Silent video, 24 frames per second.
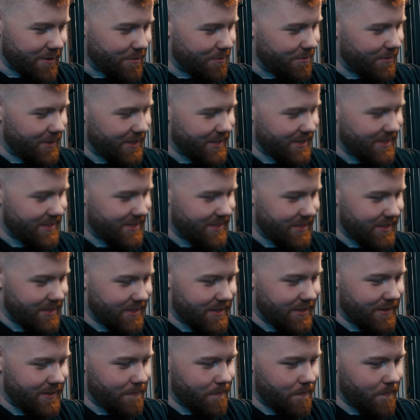But
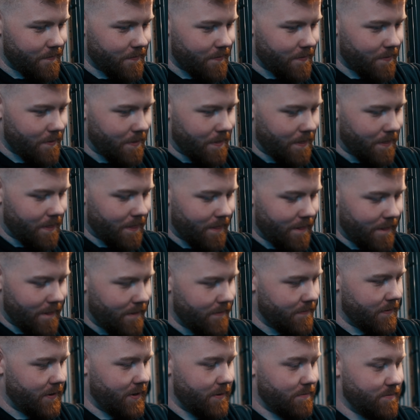
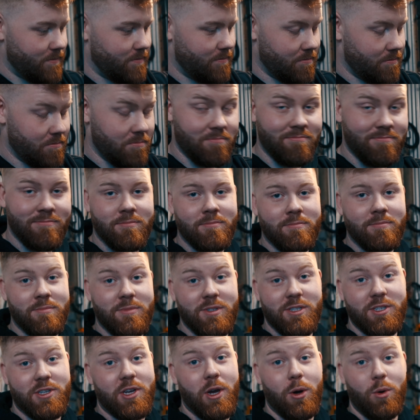yeah,
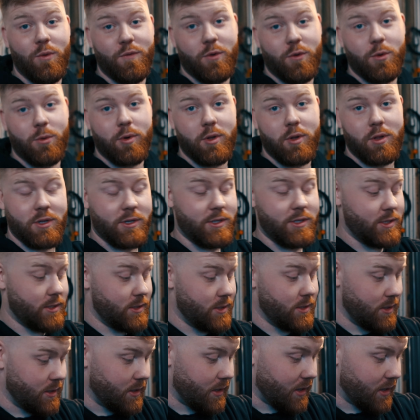it's going forward at least.